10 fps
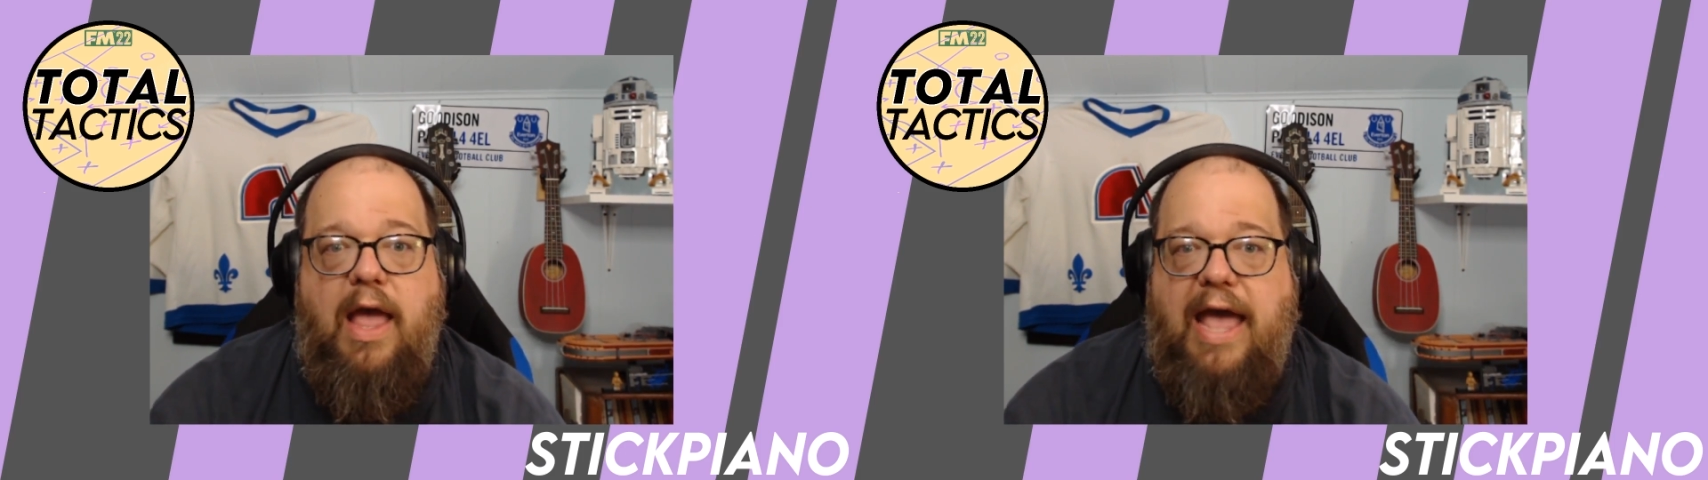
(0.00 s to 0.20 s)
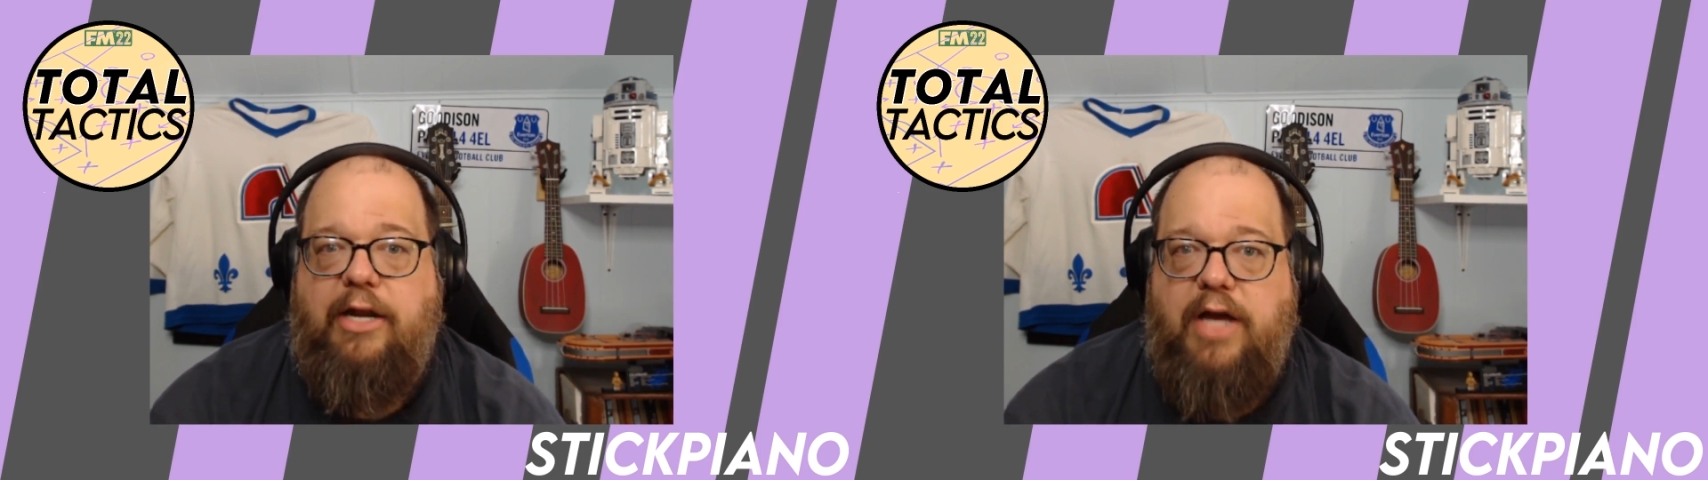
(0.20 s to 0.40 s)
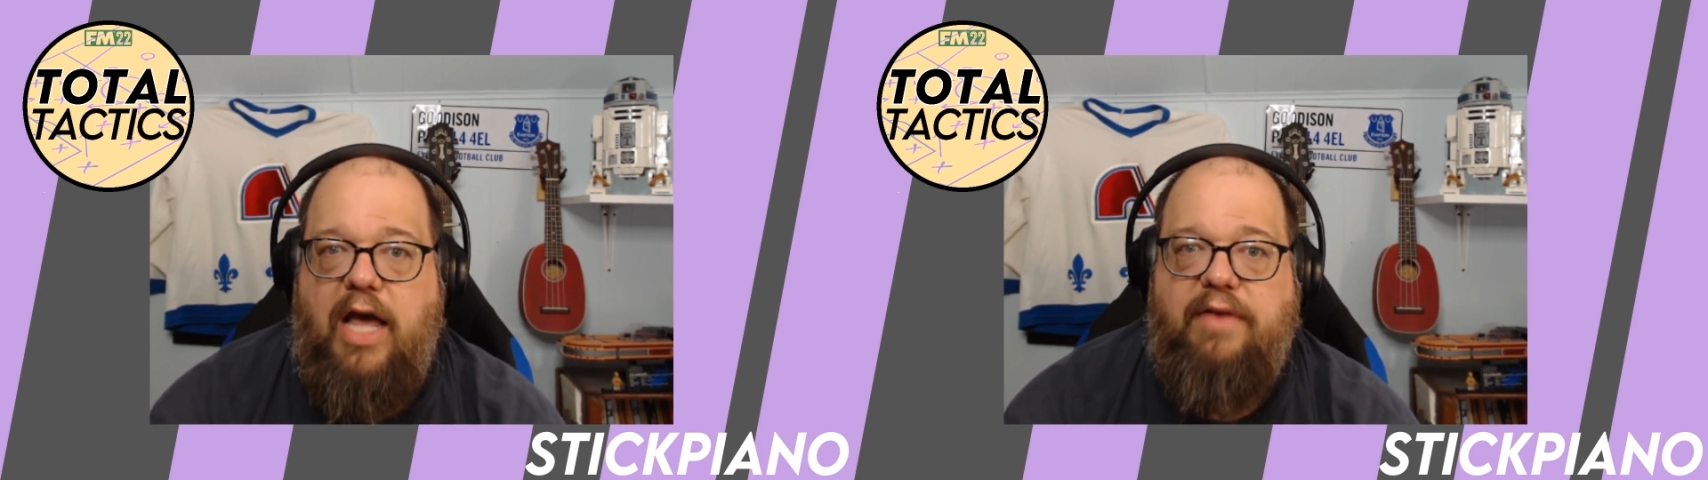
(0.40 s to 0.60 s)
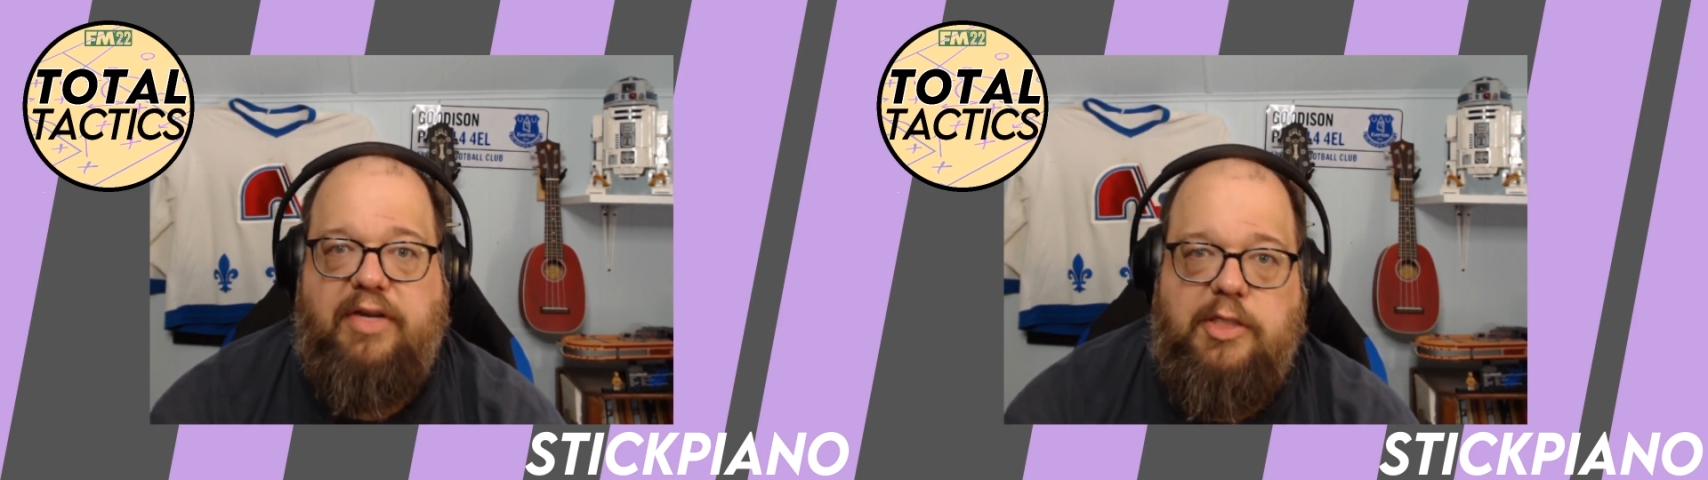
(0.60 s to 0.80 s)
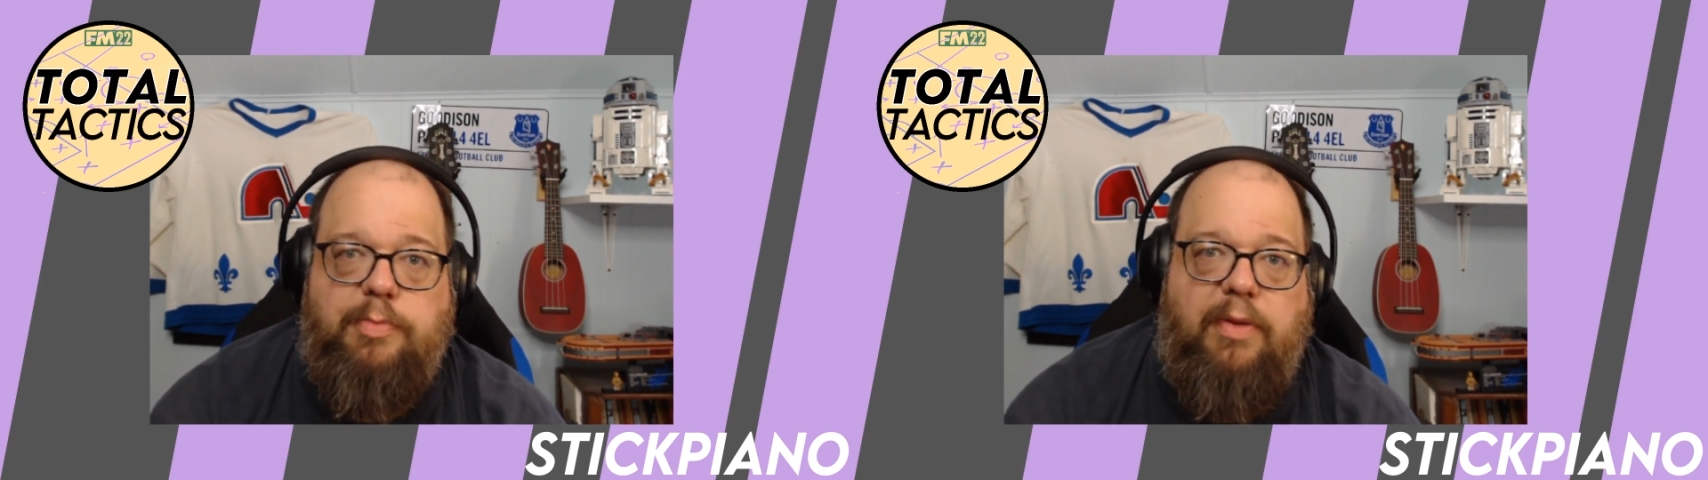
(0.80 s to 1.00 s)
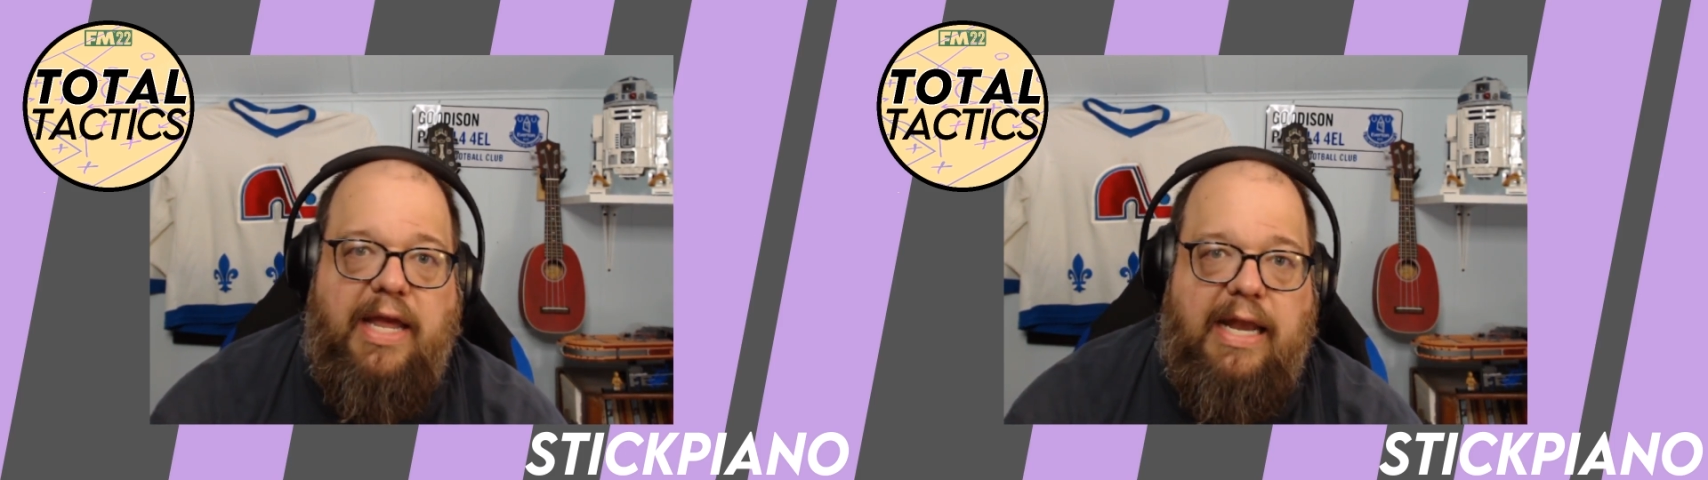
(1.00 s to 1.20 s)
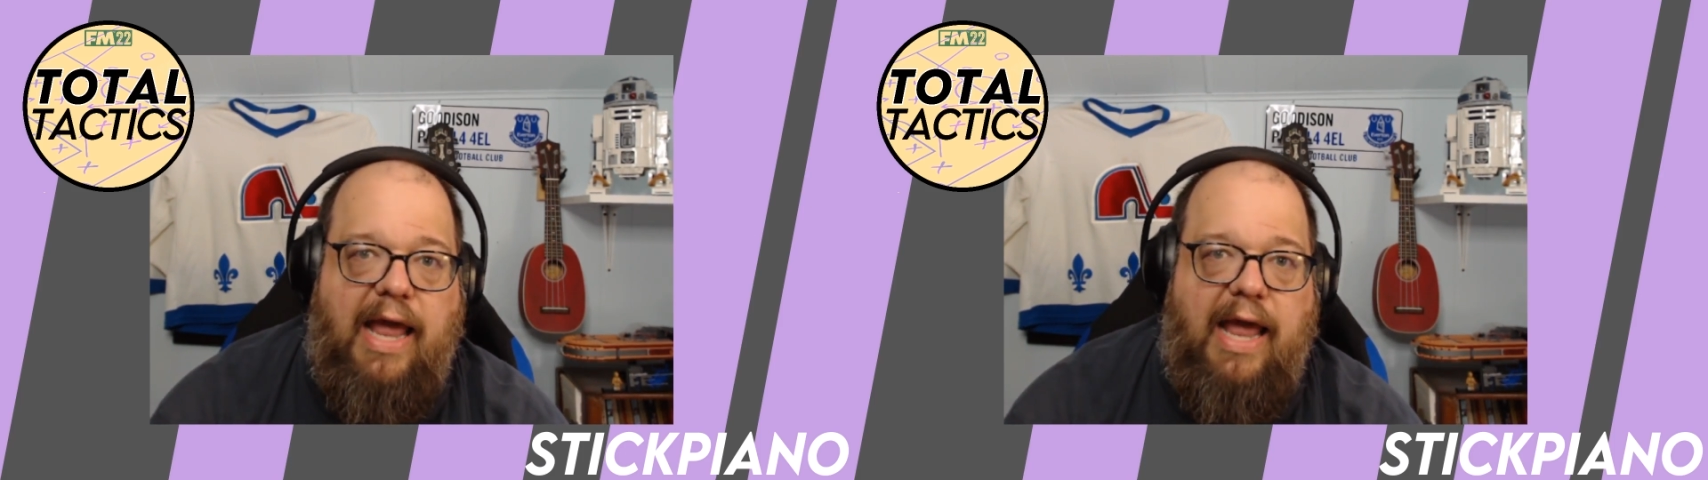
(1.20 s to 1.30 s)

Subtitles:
And I'll kind of explain